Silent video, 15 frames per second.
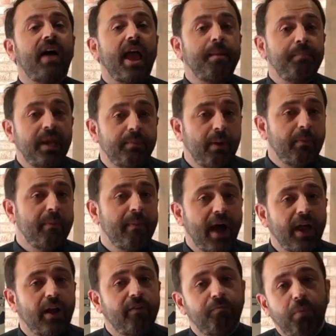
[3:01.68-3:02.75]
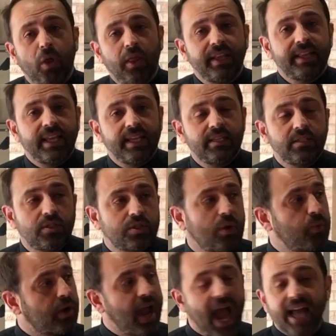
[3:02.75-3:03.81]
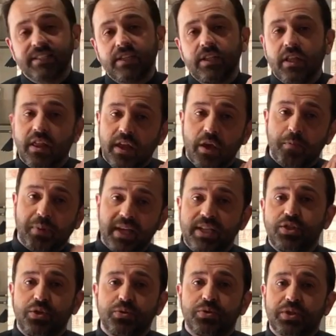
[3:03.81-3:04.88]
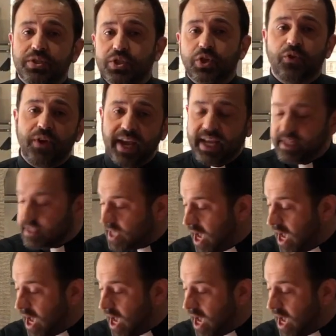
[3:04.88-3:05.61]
a minimum amount of bulletins, so we're asking you that you please use the screens.